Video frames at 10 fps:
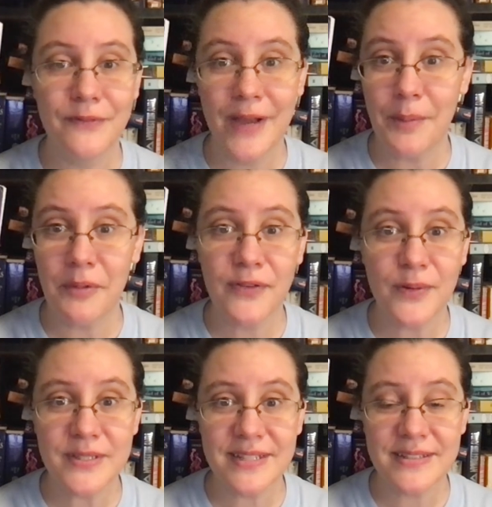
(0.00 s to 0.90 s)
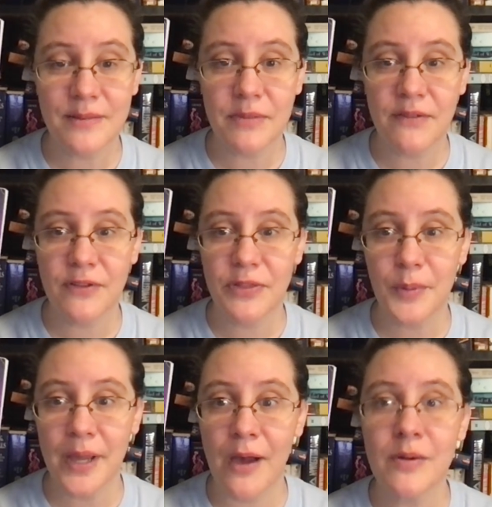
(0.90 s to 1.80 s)
hyper focused on something for
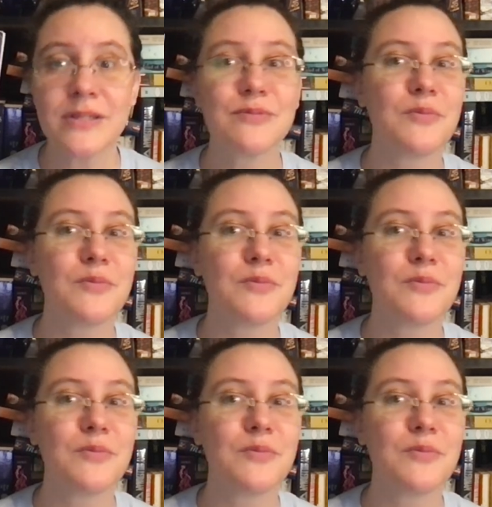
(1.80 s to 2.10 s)
three hours,